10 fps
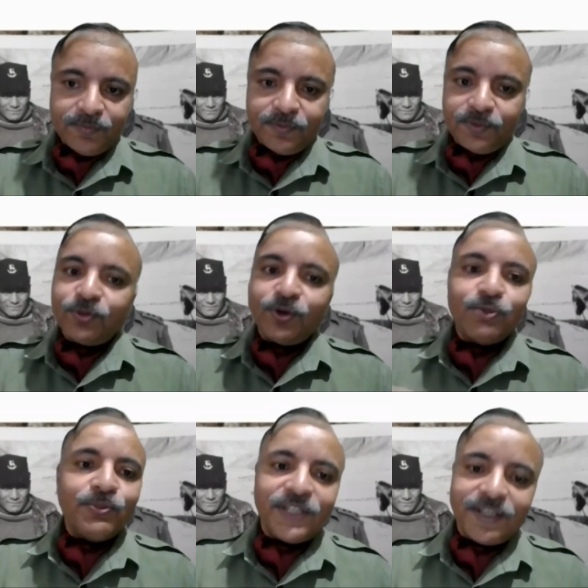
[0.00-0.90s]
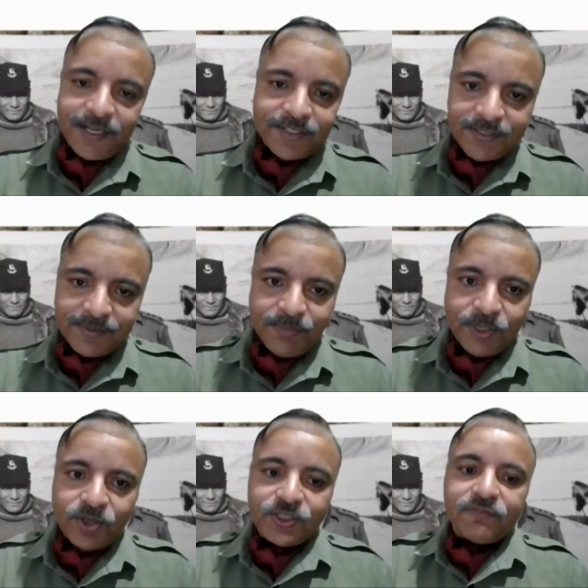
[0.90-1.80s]
could not be materialized
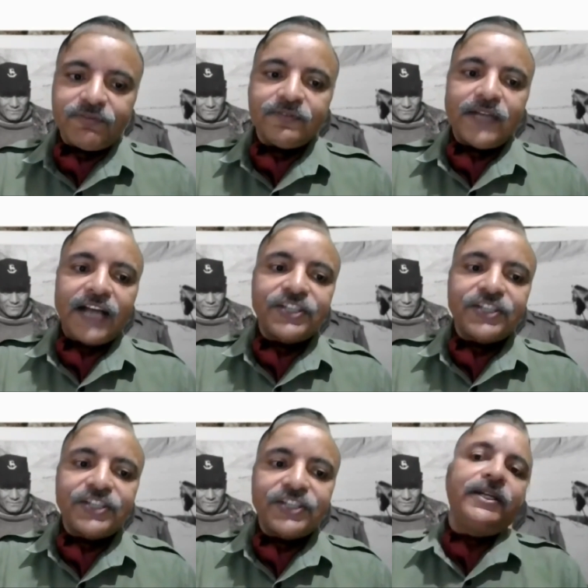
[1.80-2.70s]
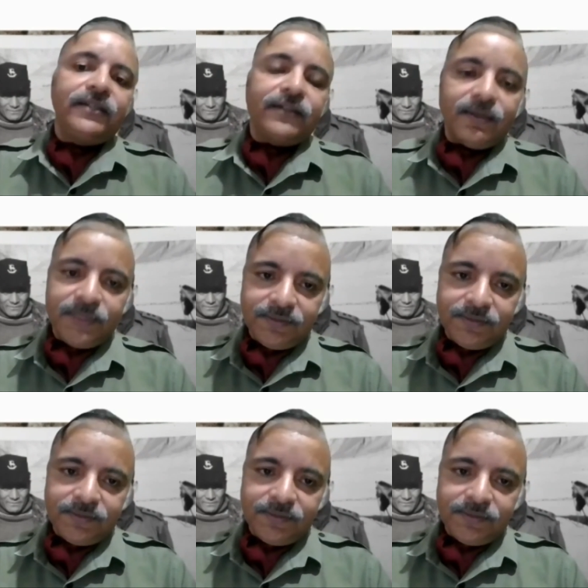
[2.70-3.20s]
because of action taken by Indian